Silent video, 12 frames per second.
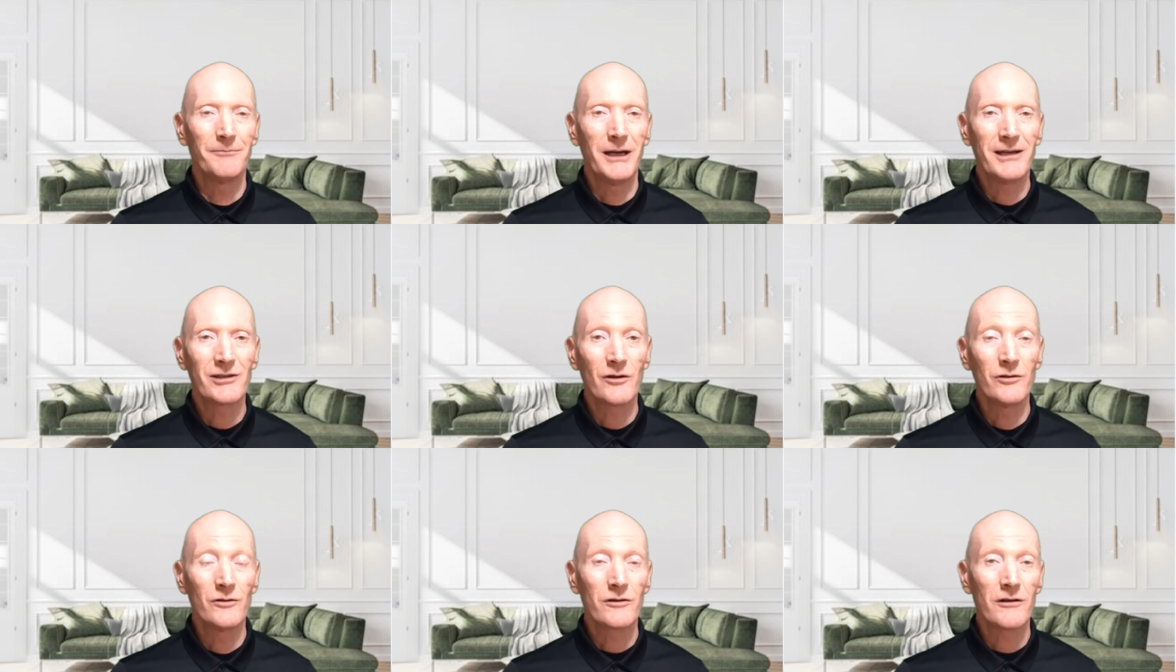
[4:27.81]
based
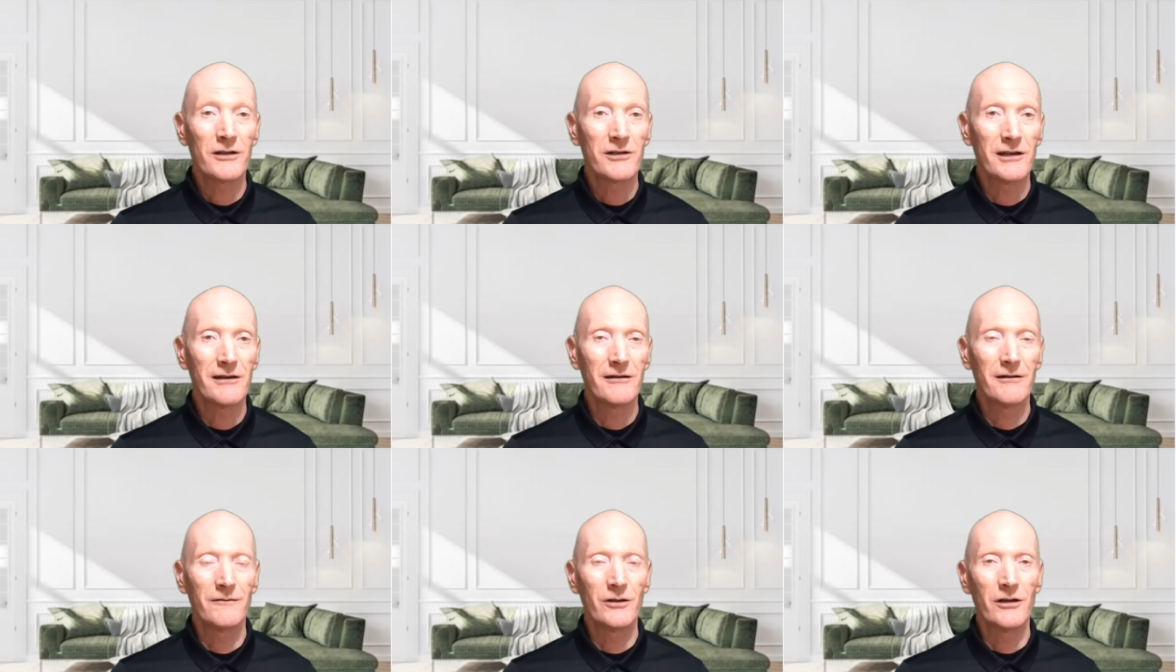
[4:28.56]
on your
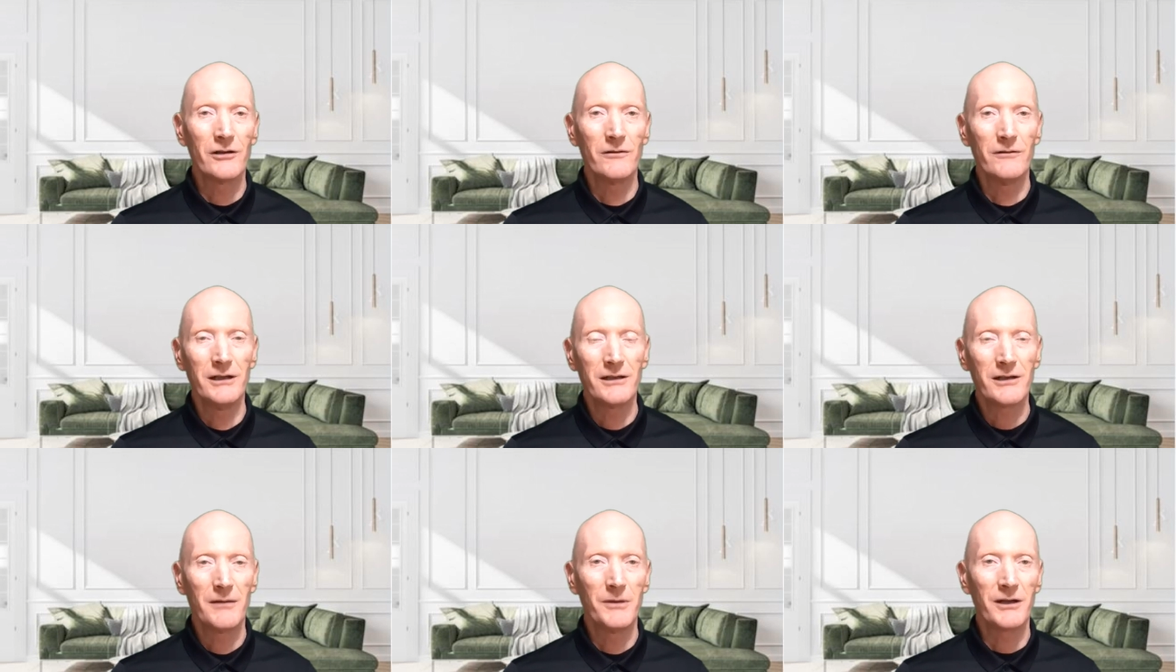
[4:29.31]
criteria of, your
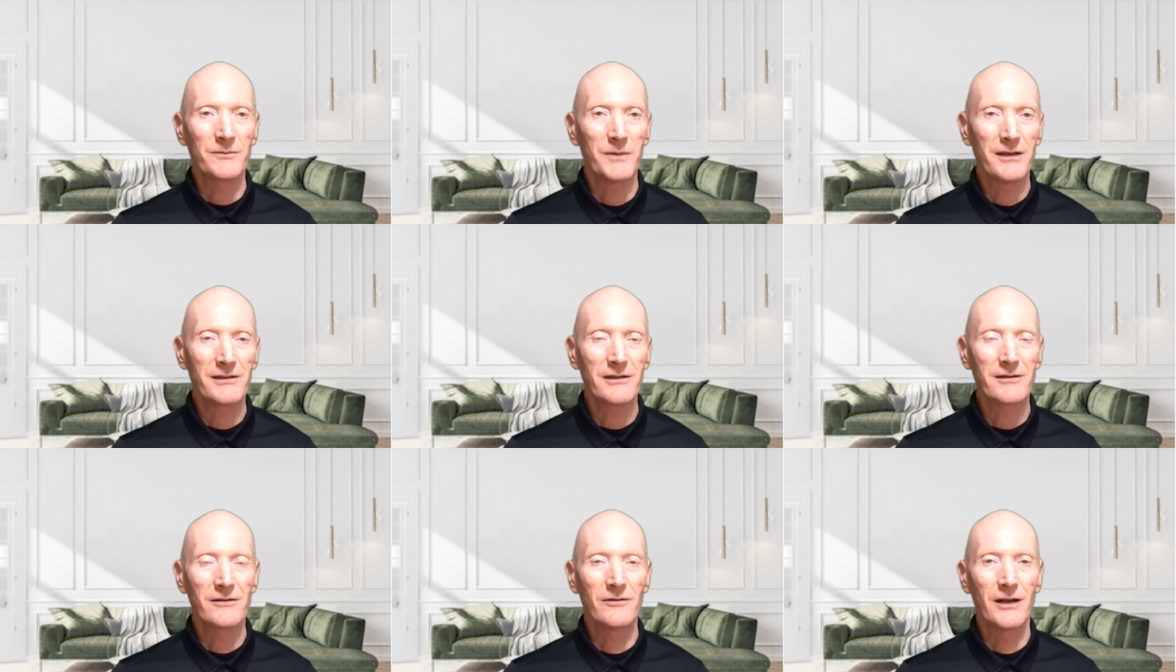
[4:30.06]
income and
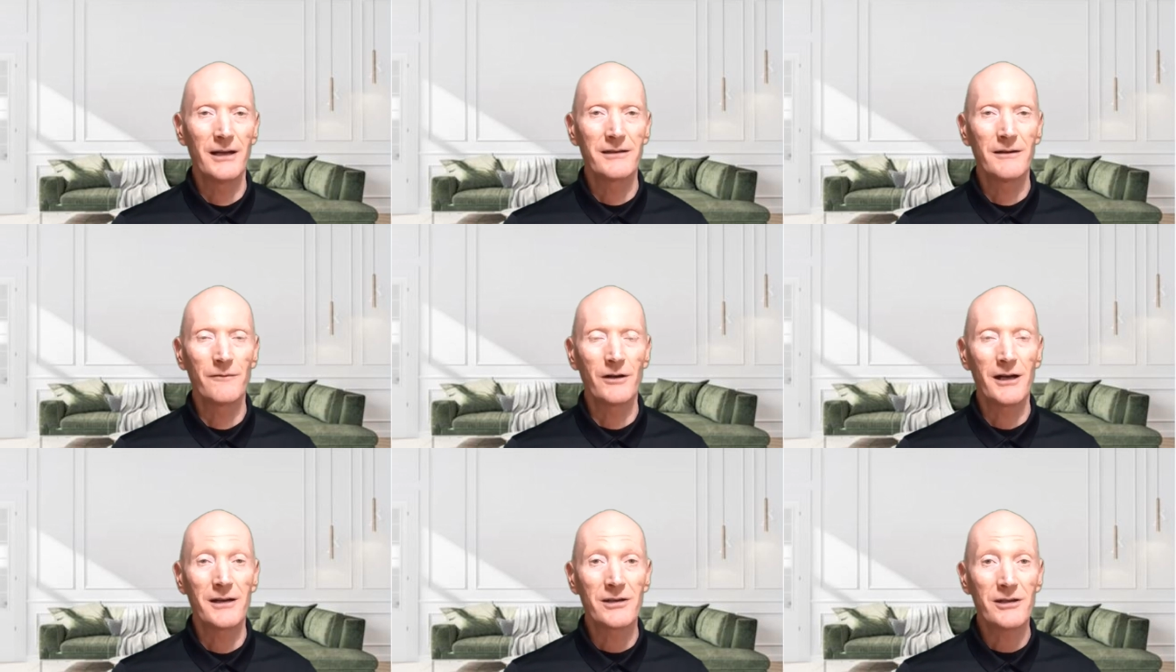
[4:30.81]
expenses and all that
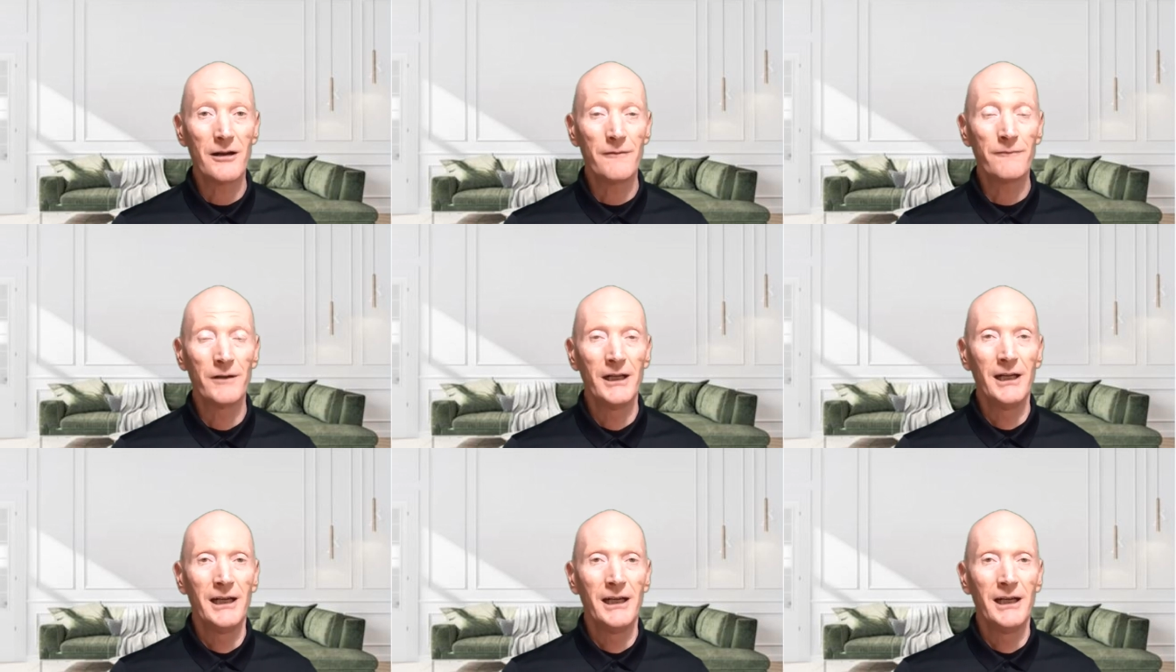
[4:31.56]
different kind of stuff,